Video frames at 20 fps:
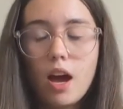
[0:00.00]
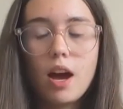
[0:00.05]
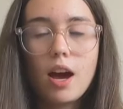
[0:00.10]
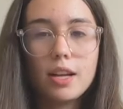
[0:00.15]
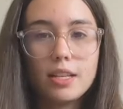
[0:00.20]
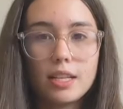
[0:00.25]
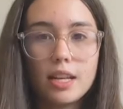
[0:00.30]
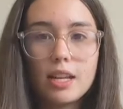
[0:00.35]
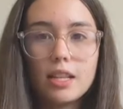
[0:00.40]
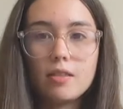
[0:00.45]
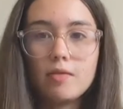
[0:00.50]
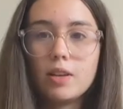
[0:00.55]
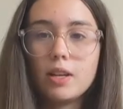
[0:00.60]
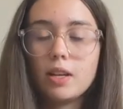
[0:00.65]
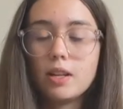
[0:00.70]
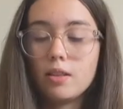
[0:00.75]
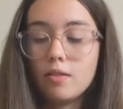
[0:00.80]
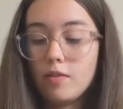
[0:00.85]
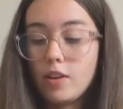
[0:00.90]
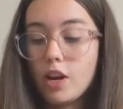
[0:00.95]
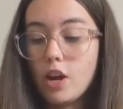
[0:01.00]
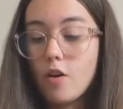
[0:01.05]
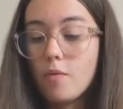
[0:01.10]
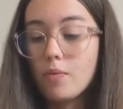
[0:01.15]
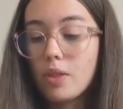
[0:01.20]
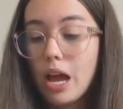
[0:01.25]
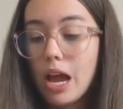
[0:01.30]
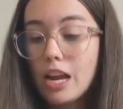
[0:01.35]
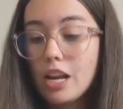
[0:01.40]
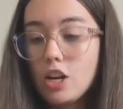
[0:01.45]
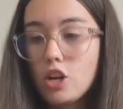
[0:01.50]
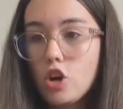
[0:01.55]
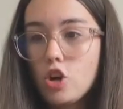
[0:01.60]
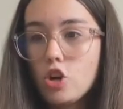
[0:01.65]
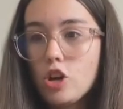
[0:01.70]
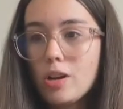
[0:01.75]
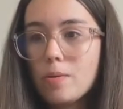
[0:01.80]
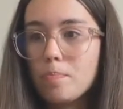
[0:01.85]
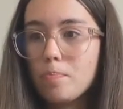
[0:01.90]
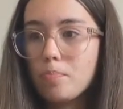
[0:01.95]
I said at the beginning of the video, I didn't know
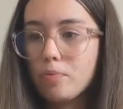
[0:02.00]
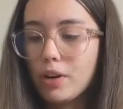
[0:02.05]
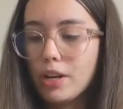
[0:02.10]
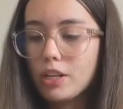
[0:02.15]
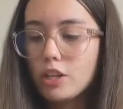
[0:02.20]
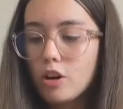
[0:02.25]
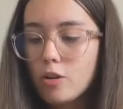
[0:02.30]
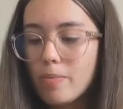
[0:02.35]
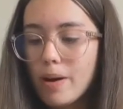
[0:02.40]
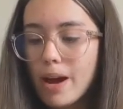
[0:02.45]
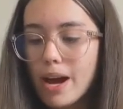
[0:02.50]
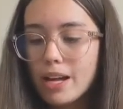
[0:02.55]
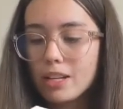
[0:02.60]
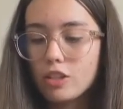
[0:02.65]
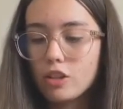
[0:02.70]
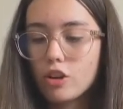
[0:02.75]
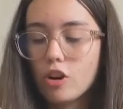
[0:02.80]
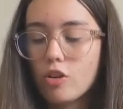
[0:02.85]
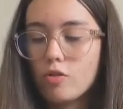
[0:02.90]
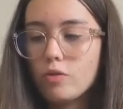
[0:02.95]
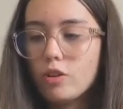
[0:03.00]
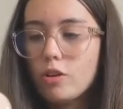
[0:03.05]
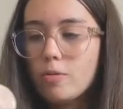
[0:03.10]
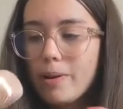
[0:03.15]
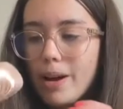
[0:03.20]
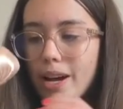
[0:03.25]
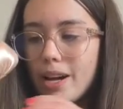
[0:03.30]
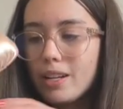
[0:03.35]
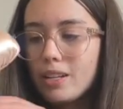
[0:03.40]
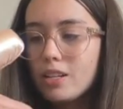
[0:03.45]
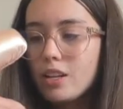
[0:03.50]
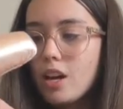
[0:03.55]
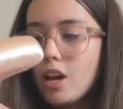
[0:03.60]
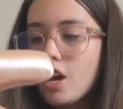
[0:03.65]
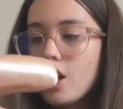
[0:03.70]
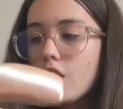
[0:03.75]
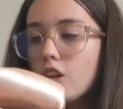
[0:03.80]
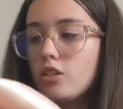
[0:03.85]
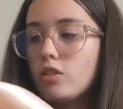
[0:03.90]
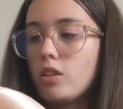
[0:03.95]
you had to bring toe pads, your own toe pads.
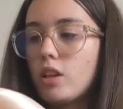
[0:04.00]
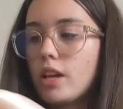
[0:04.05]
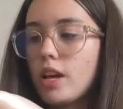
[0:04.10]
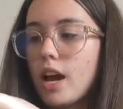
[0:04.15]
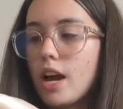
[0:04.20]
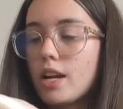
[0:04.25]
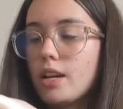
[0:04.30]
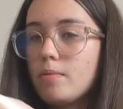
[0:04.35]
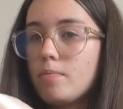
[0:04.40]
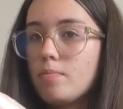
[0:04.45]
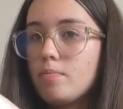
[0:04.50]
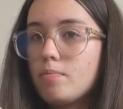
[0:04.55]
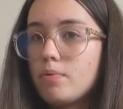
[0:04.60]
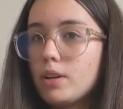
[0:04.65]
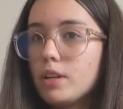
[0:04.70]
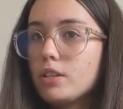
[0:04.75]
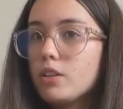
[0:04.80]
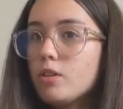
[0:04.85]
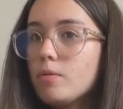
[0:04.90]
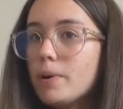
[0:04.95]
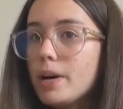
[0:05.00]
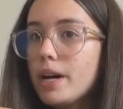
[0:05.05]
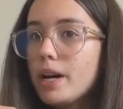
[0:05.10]
So like I didn't bring those,